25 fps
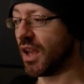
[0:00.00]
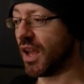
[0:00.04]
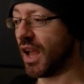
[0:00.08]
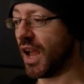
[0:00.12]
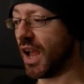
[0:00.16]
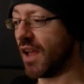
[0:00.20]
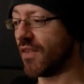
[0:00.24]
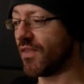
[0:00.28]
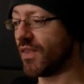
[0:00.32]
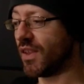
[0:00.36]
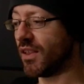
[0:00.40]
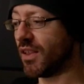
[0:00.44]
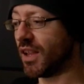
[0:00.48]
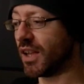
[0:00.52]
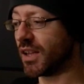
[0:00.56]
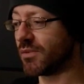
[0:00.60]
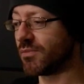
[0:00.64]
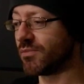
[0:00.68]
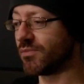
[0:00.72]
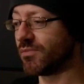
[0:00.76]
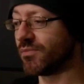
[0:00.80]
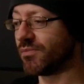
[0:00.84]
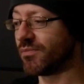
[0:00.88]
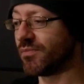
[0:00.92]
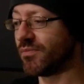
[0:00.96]
And they're like,
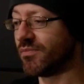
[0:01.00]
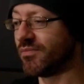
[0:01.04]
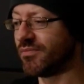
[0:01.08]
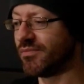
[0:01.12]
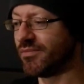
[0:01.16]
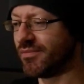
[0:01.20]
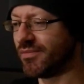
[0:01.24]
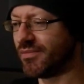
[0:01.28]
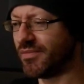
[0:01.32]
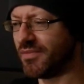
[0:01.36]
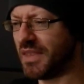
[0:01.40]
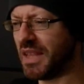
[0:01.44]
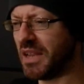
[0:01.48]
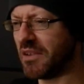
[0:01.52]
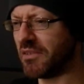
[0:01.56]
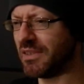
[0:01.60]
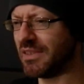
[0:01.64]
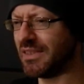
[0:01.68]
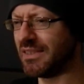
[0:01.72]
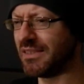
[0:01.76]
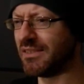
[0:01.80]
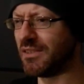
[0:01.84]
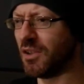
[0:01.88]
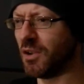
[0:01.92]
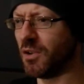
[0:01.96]
there
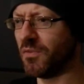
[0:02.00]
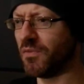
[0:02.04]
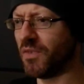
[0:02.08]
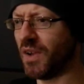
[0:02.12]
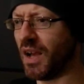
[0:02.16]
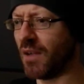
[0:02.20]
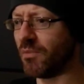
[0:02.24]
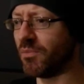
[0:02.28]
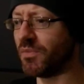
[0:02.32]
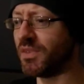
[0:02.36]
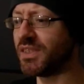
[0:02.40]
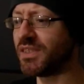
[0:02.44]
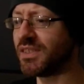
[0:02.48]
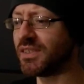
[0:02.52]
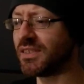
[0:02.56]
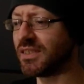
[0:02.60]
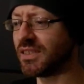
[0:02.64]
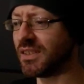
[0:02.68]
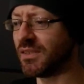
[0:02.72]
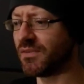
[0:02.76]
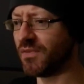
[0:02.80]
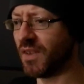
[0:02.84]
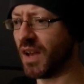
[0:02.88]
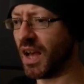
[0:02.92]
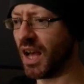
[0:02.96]
is no farm. This is
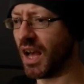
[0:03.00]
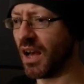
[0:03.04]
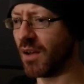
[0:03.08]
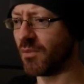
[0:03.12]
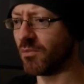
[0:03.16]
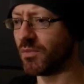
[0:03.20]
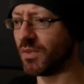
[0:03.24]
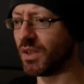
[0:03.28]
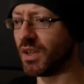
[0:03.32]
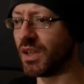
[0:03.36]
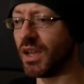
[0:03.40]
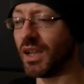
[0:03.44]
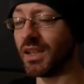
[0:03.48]
the farm.